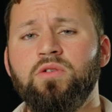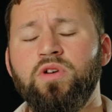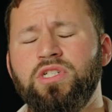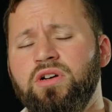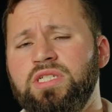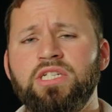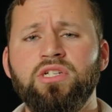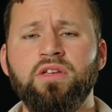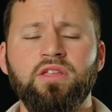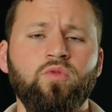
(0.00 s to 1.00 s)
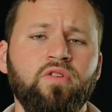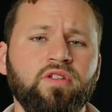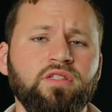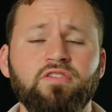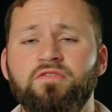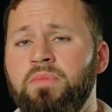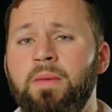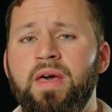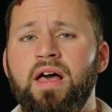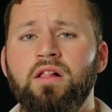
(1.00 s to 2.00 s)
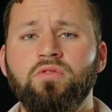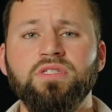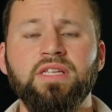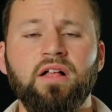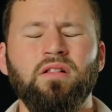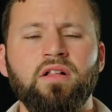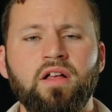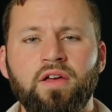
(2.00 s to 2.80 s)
which are essentially the equivalent of PayPal or Zelle.